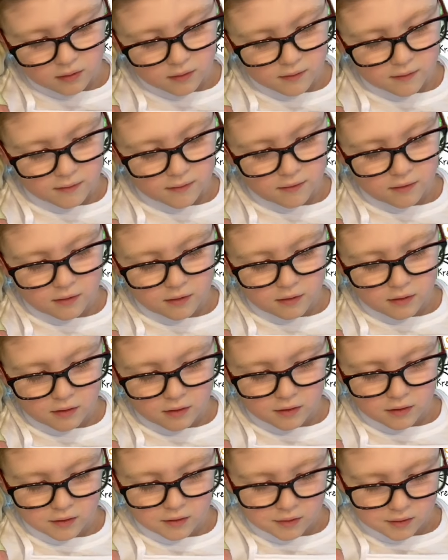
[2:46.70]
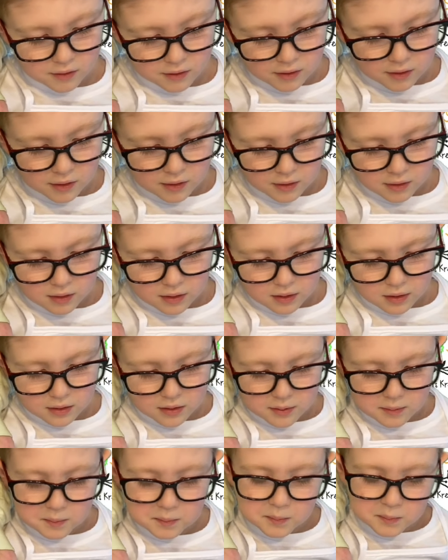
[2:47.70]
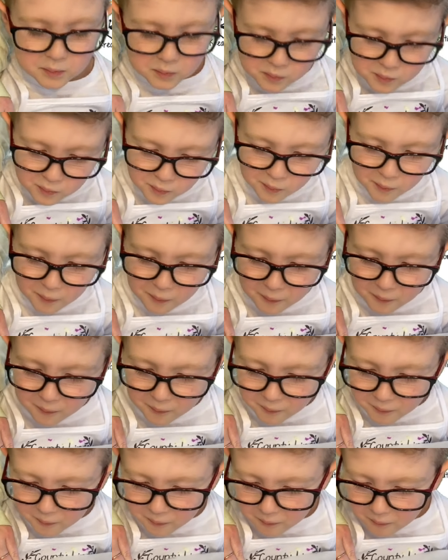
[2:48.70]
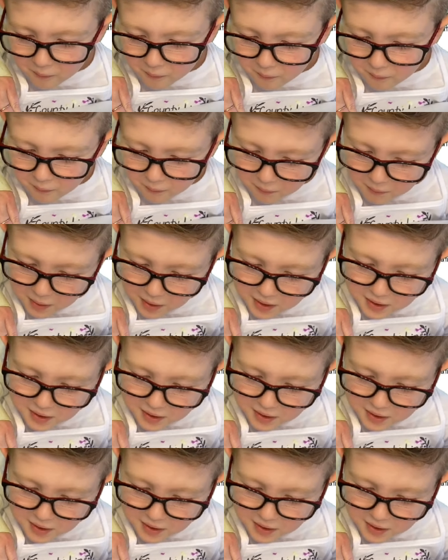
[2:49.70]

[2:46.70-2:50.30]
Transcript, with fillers: What do you think? How does that look? Does that look good?